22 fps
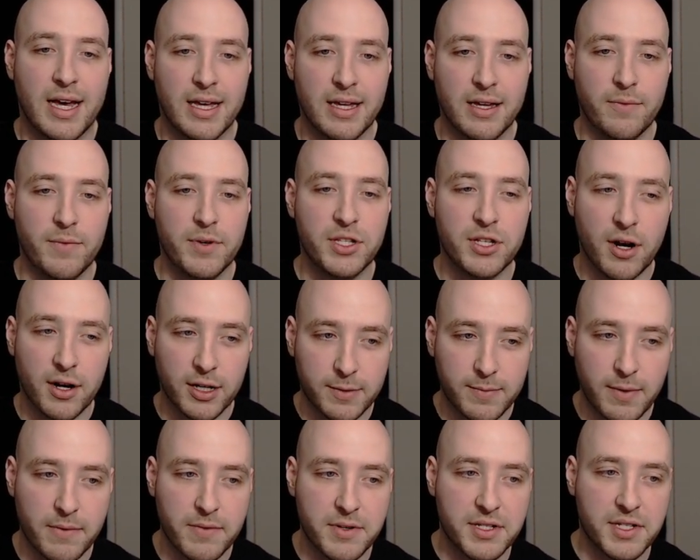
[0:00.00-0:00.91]
we talked
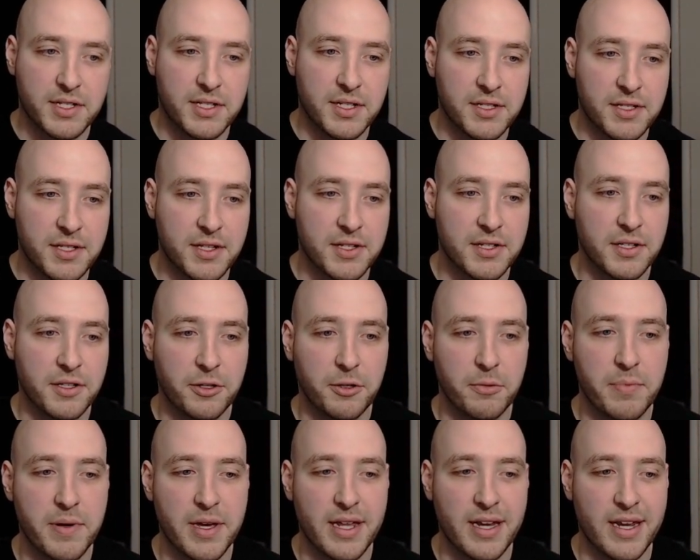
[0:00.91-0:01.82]
about resistances a little
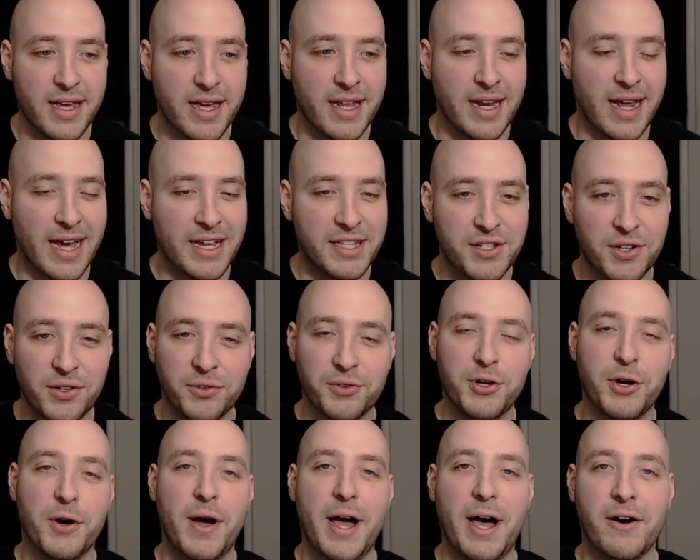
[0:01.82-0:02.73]
bit, and I don't
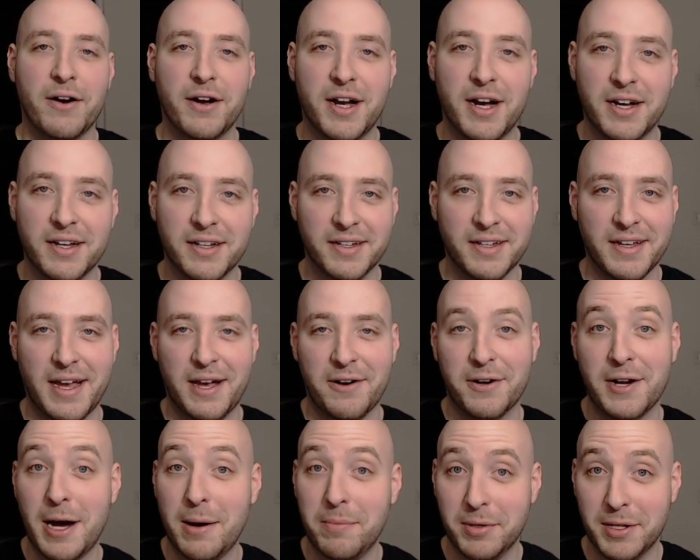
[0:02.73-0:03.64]
know how
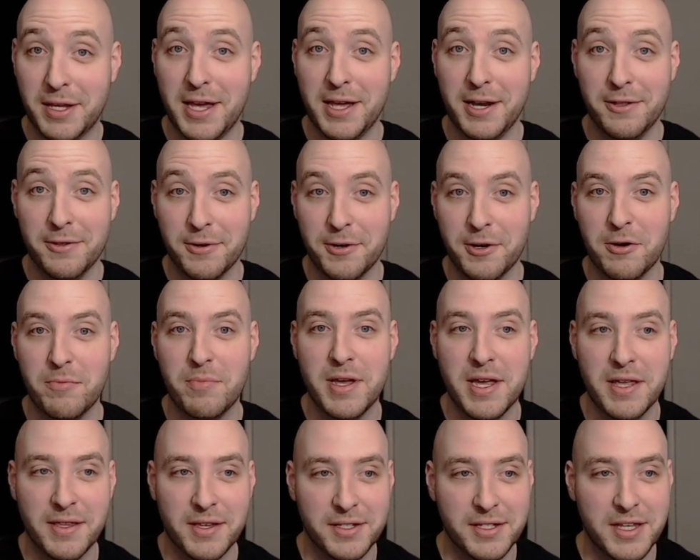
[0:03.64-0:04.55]
complicated they're going to be
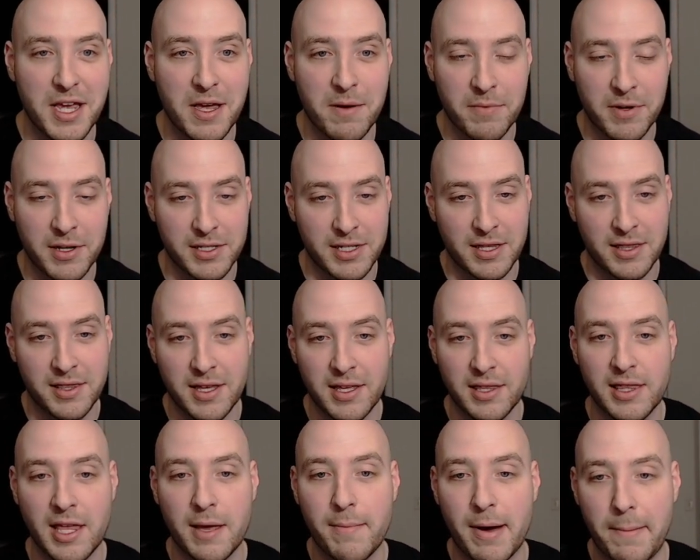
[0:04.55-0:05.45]
in this game, because I
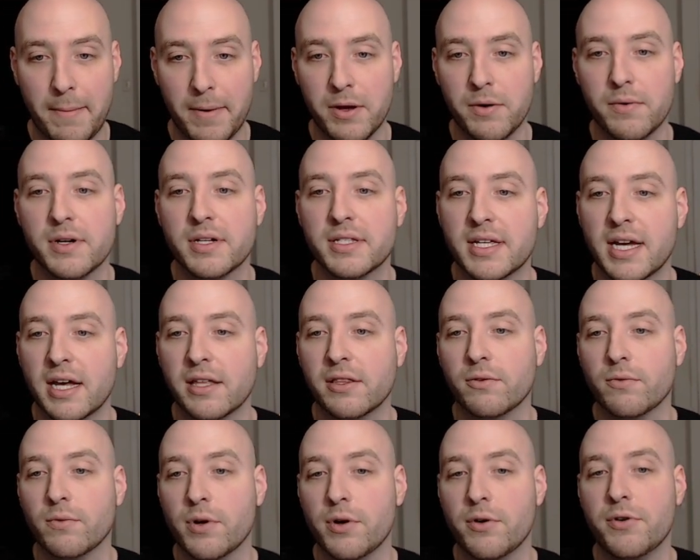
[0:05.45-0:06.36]
think they might be going down
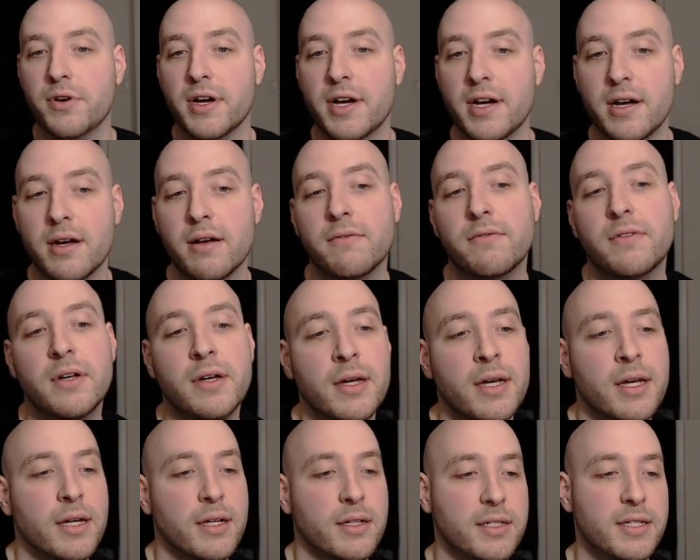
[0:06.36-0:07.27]
the road of
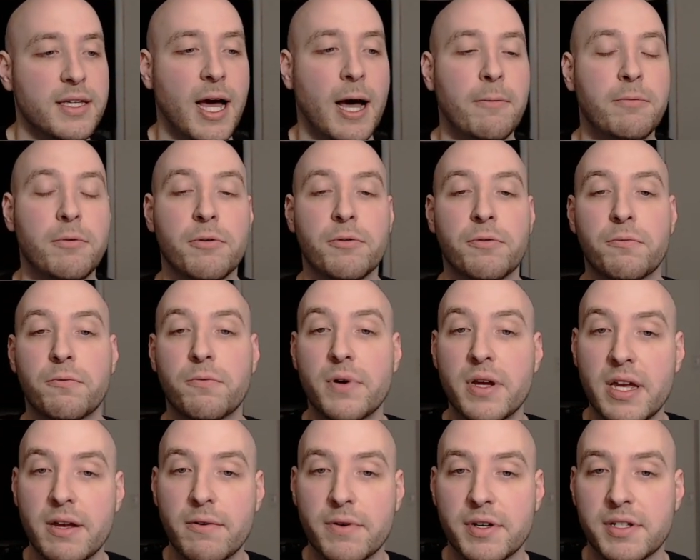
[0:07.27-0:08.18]
Diablo
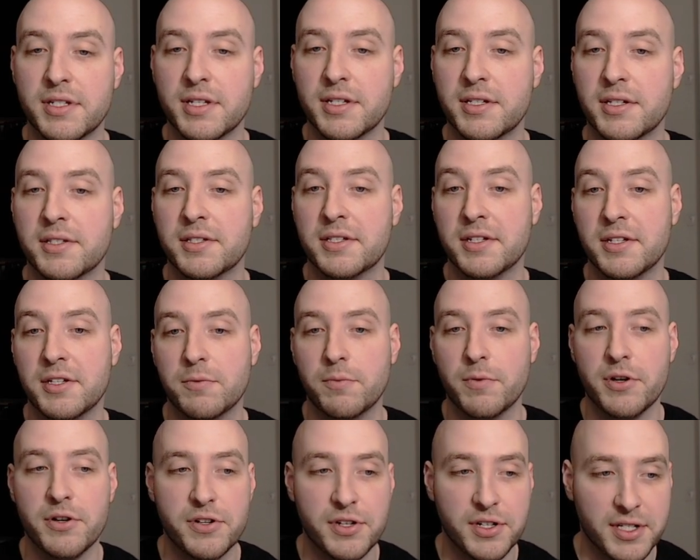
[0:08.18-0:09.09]
3 resistances,
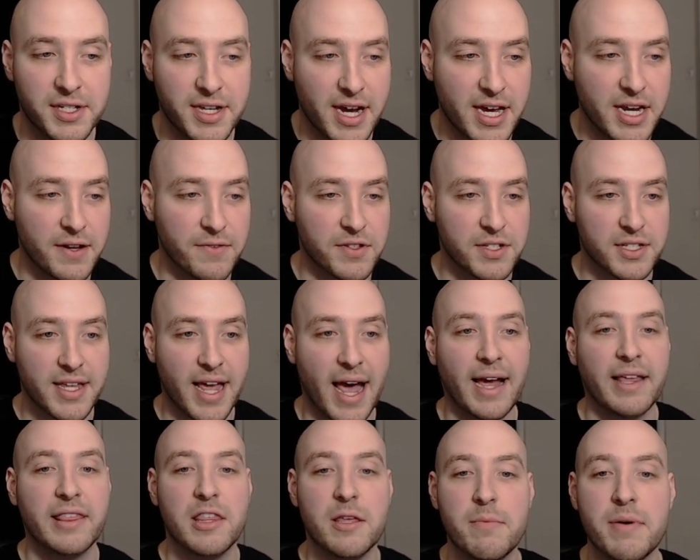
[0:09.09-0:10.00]
where you just kind of
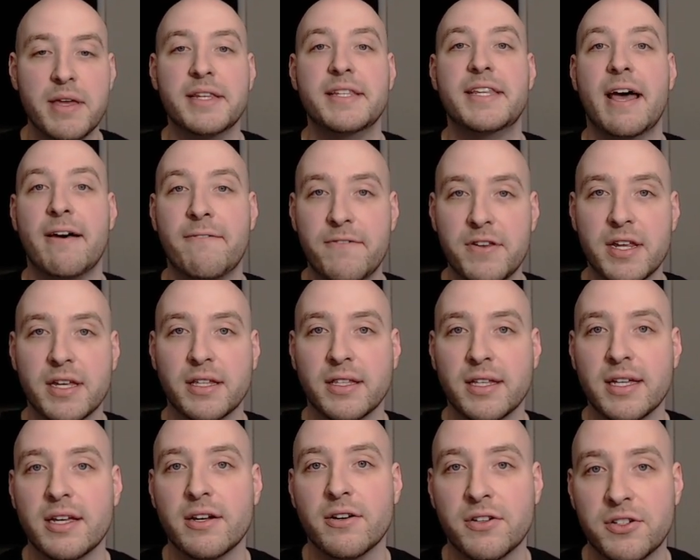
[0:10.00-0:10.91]
stack them
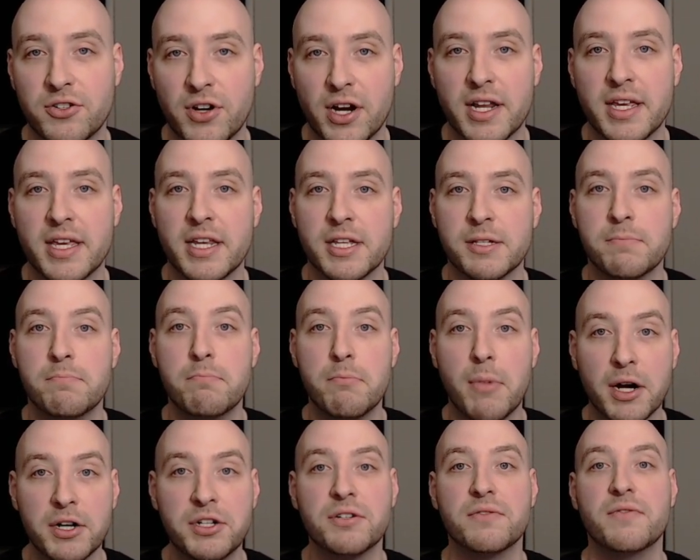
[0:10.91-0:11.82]
indefinitely or try to get as
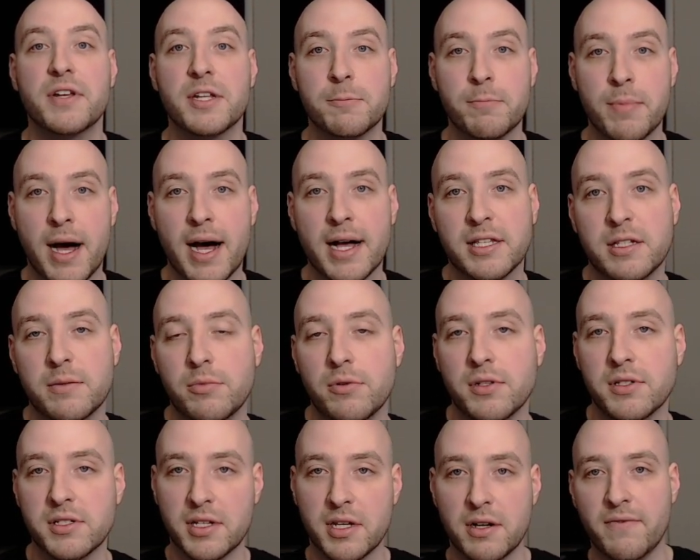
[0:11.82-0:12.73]
much of it as possible
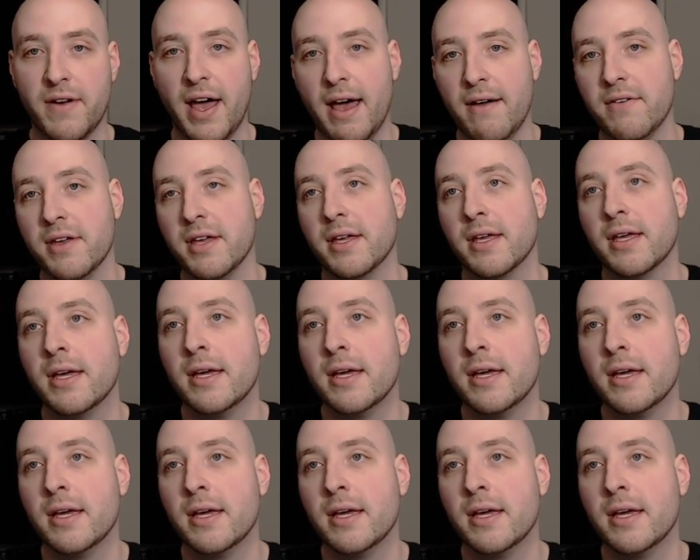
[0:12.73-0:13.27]
instead of having